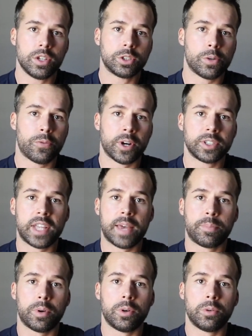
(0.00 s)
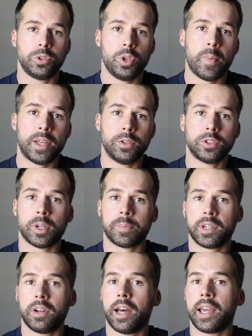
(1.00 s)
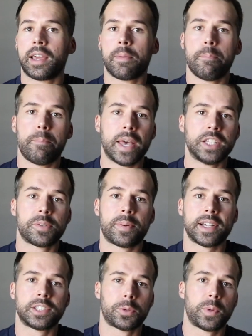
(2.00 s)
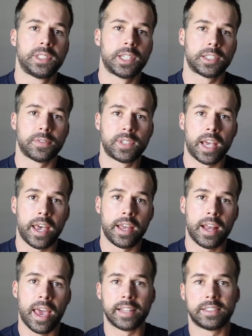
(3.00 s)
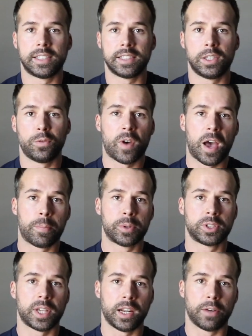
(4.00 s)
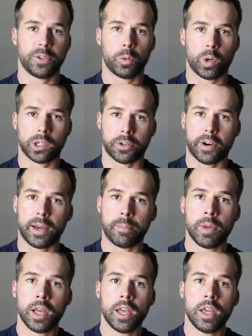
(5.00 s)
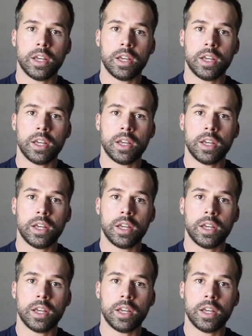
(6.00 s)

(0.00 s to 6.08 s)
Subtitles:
So for example, you may do something like bench press 3 sets of 10 at 65% of your 1 RM.